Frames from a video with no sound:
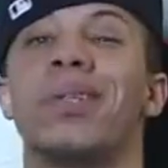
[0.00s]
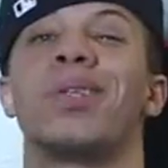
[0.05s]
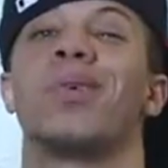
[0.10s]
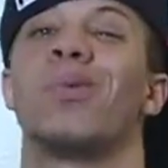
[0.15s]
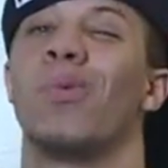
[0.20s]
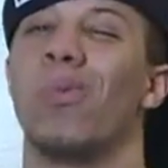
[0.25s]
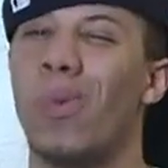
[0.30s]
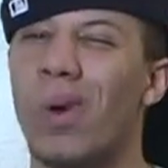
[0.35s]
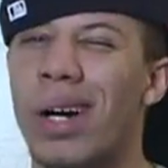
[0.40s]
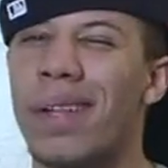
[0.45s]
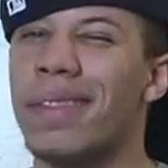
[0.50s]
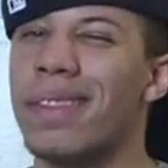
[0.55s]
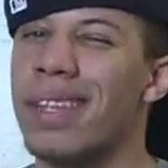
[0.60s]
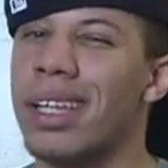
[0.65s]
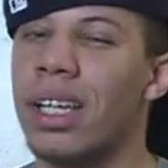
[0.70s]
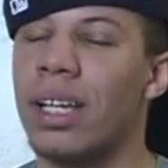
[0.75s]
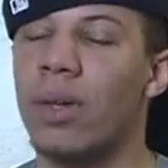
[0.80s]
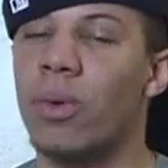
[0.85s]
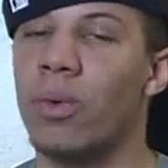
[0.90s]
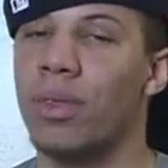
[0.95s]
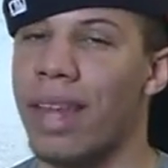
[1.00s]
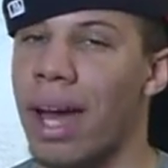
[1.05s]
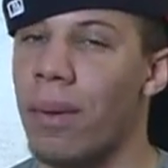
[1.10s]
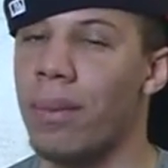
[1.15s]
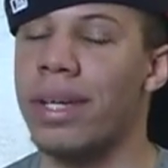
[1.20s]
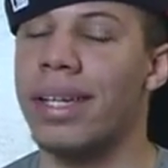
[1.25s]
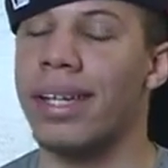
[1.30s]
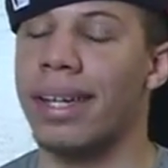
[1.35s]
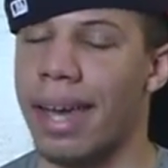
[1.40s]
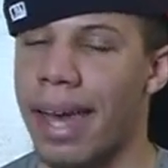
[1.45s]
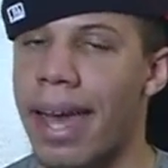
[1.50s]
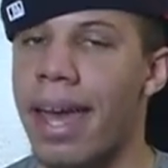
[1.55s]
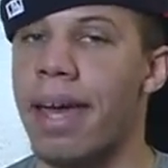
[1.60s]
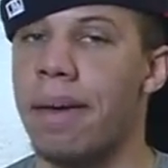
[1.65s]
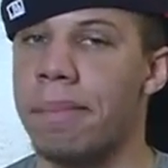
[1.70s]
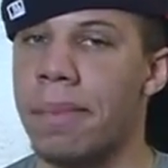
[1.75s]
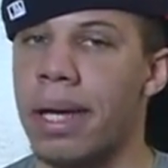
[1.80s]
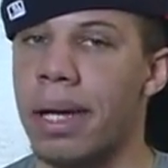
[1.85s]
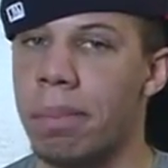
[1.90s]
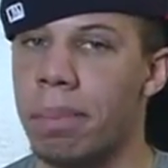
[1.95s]
But the one thing that we
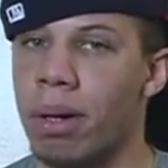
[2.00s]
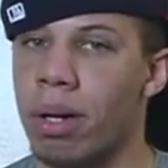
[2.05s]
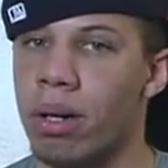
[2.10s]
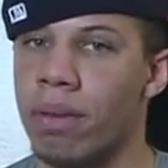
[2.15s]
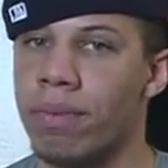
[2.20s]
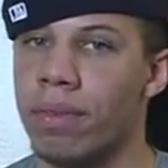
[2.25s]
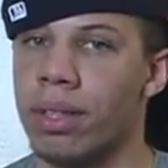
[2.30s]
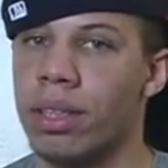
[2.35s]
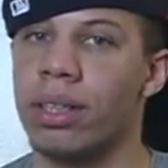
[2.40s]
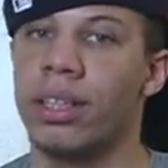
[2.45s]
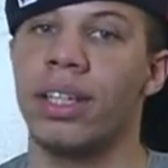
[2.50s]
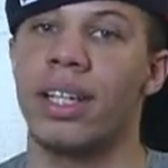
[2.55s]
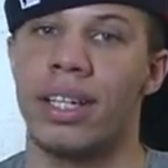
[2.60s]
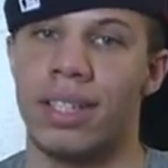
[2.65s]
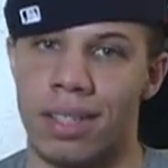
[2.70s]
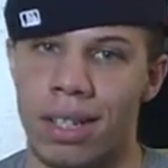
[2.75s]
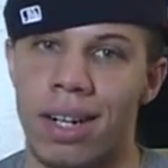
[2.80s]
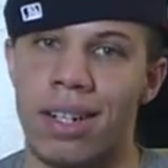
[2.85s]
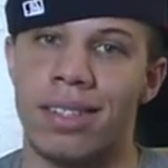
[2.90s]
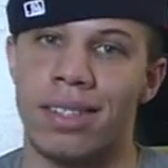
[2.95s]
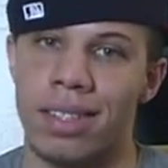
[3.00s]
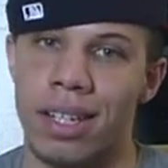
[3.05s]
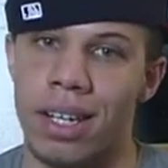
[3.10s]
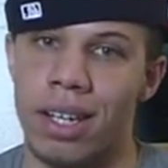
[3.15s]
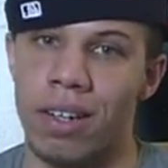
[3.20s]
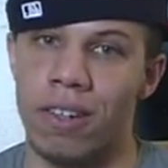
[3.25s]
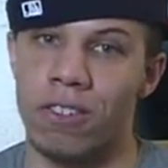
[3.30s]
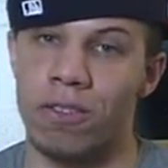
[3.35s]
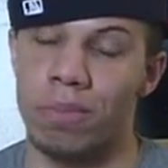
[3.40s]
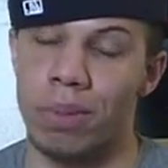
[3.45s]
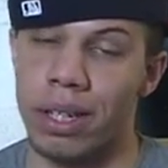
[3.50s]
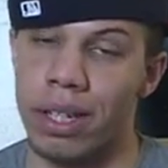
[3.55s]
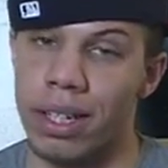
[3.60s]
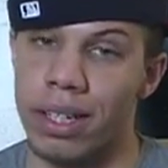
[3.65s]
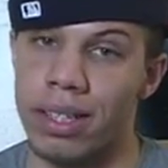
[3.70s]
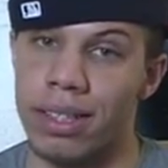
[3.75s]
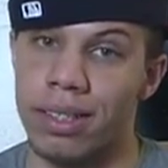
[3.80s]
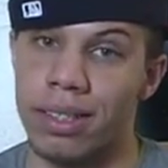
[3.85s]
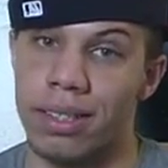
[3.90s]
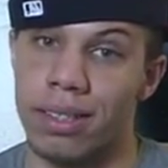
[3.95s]
can't make perfect is ourselves,
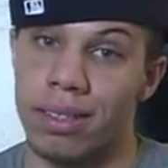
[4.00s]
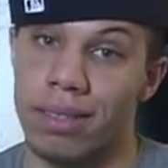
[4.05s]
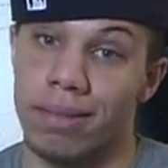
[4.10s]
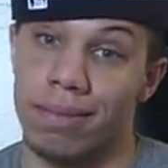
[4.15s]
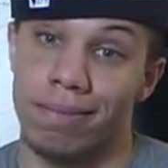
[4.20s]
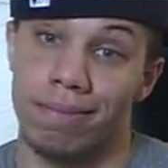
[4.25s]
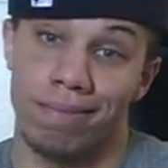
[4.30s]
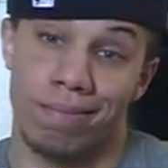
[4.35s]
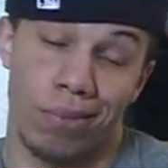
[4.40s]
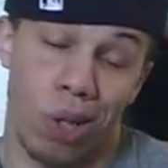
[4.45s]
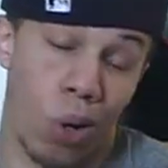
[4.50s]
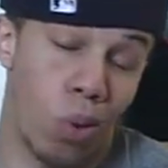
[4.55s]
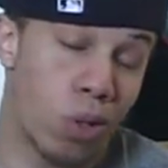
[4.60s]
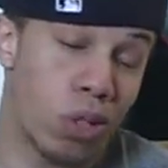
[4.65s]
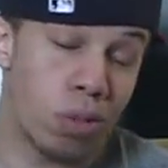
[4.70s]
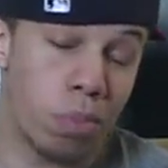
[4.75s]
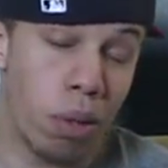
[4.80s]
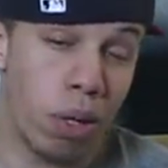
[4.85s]
because no one's